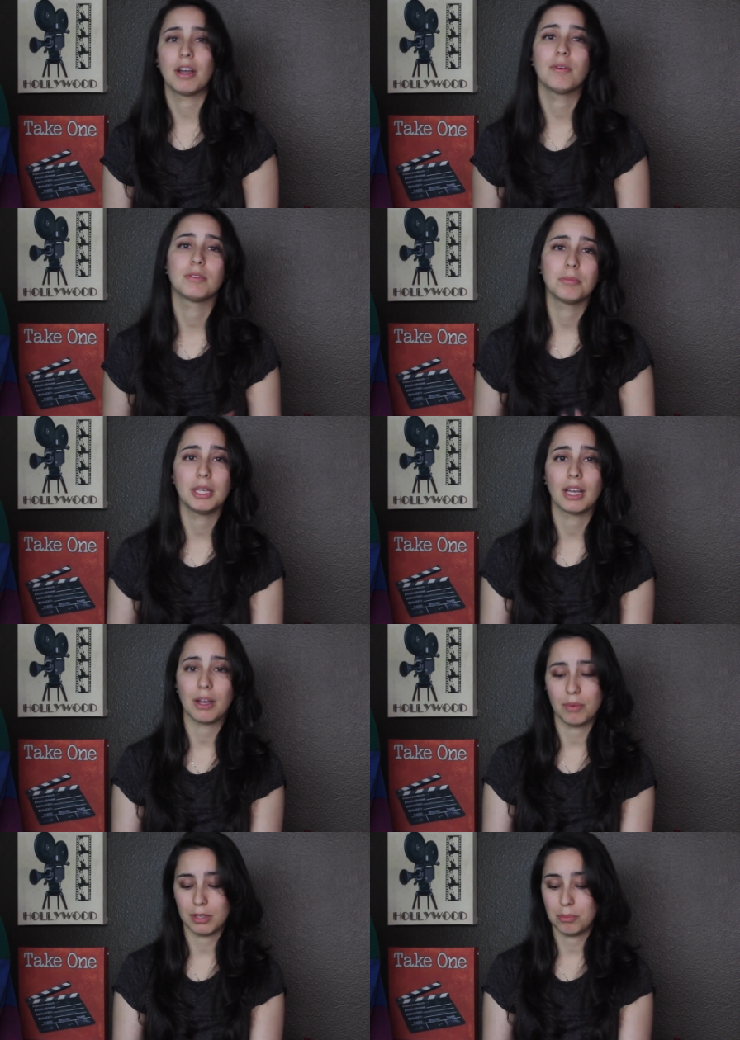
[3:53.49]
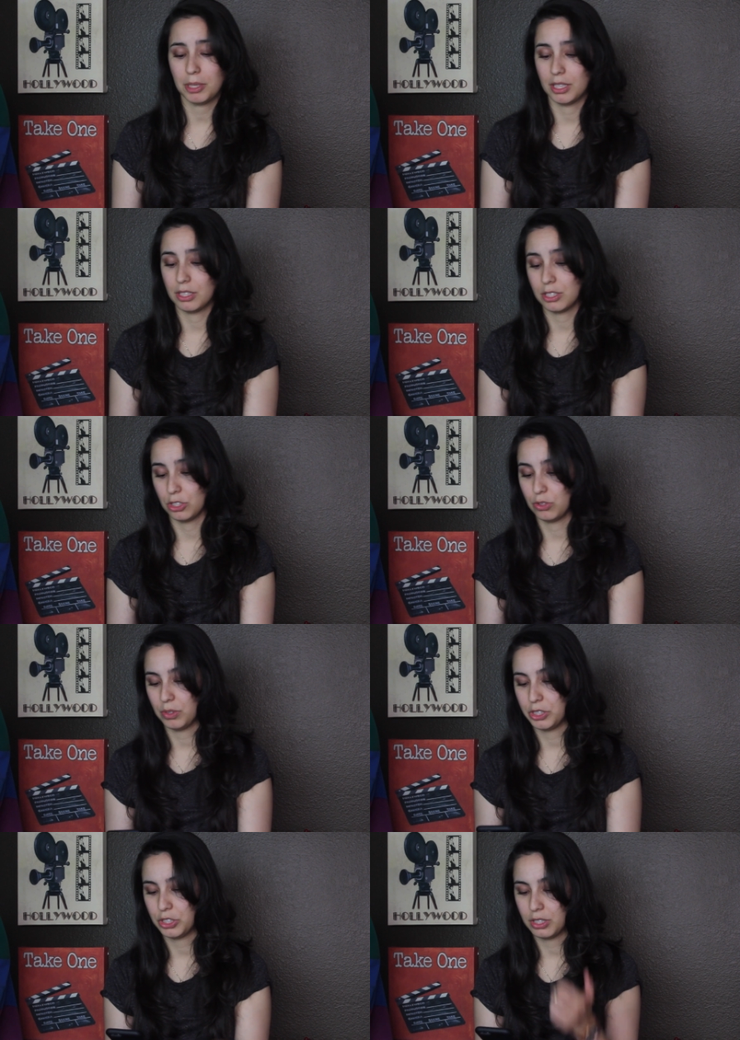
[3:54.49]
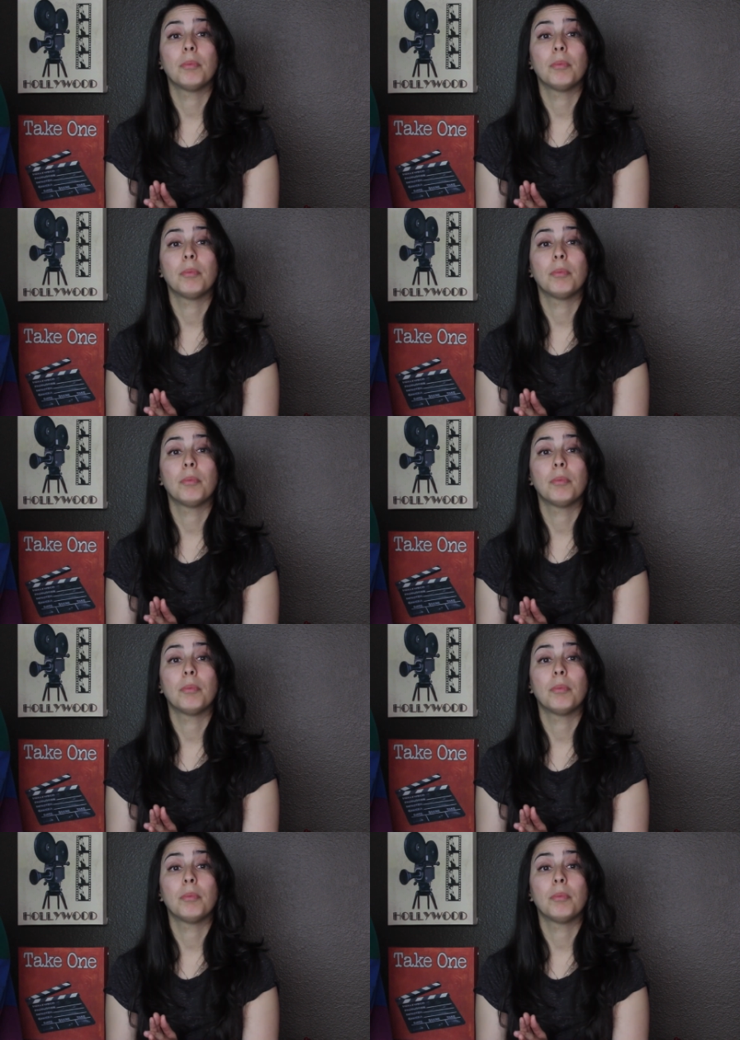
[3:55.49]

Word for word: I was me, I wouldn't be in this situation.